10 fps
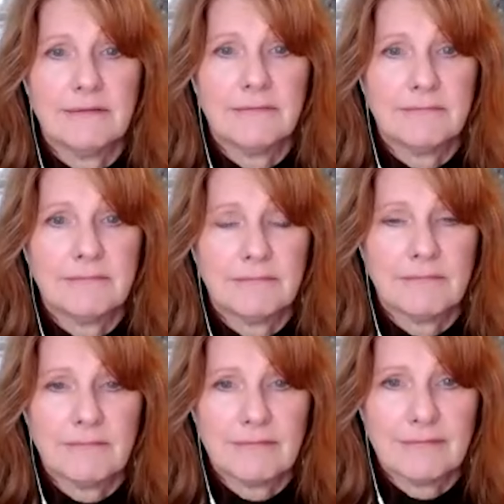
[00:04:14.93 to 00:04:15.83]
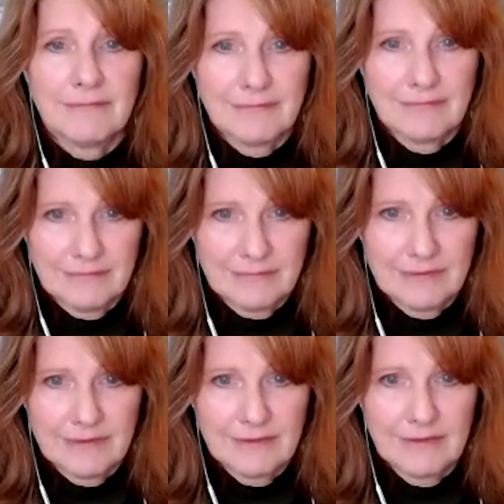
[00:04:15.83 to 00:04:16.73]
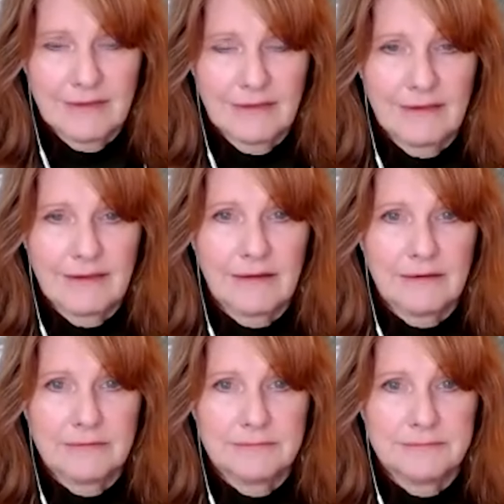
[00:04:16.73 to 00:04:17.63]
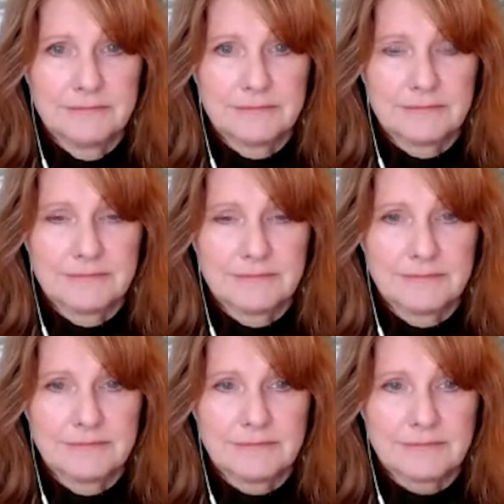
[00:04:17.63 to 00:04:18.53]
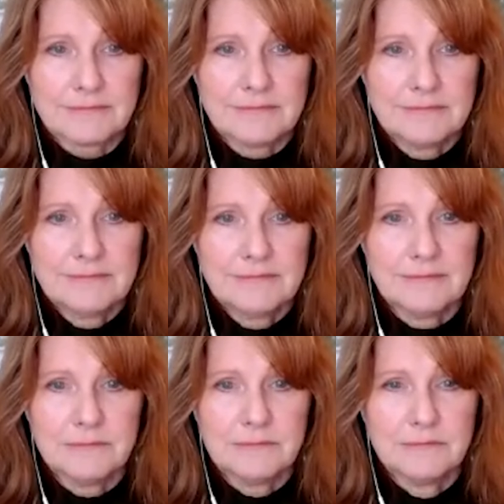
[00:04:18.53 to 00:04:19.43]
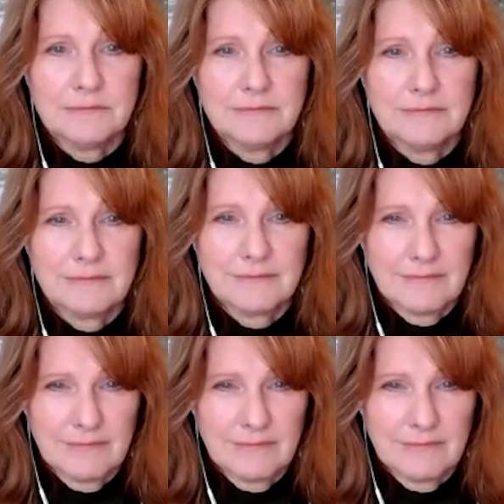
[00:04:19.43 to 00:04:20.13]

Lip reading: [no speech]